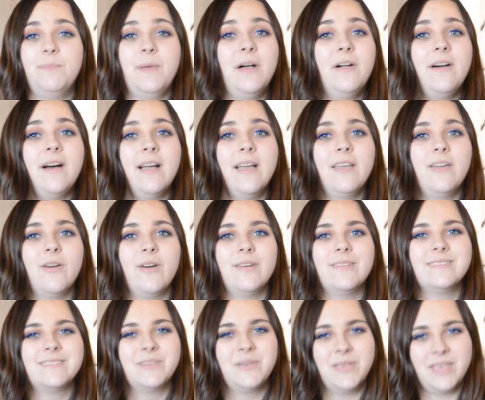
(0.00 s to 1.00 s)
bell
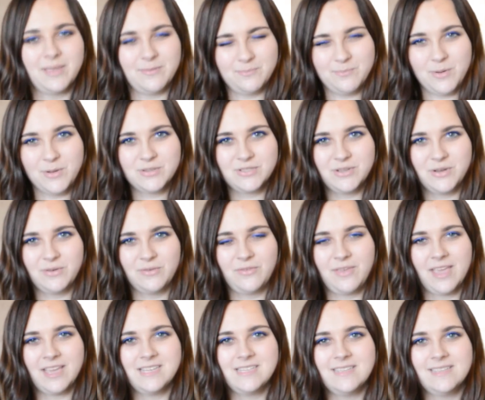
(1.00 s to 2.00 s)
icon so you get post
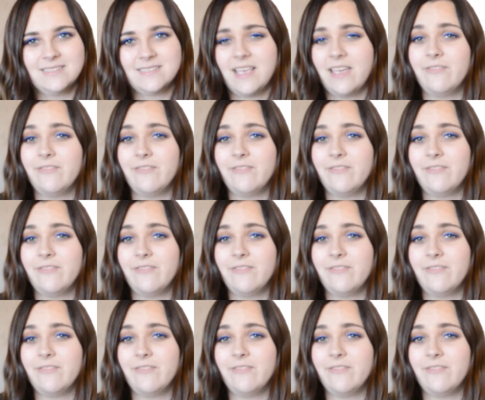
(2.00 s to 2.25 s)
notifications